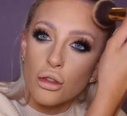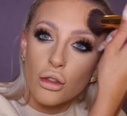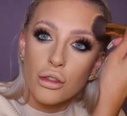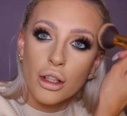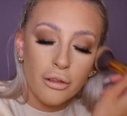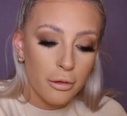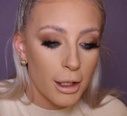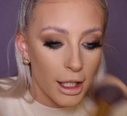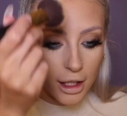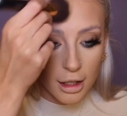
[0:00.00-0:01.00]
just not for
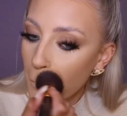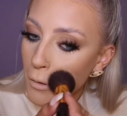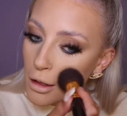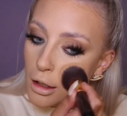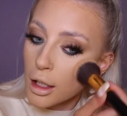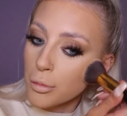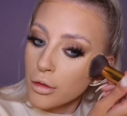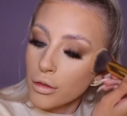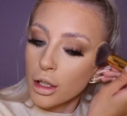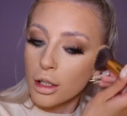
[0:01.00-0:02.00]
me. I
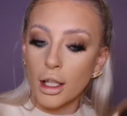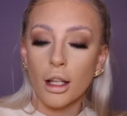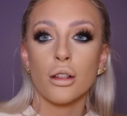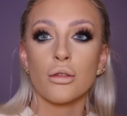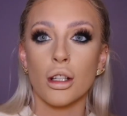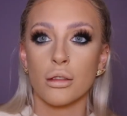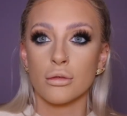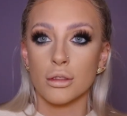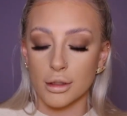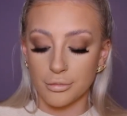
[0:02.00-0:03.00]
prefer yellow
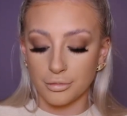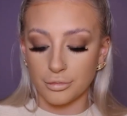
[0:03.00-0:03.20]
tones.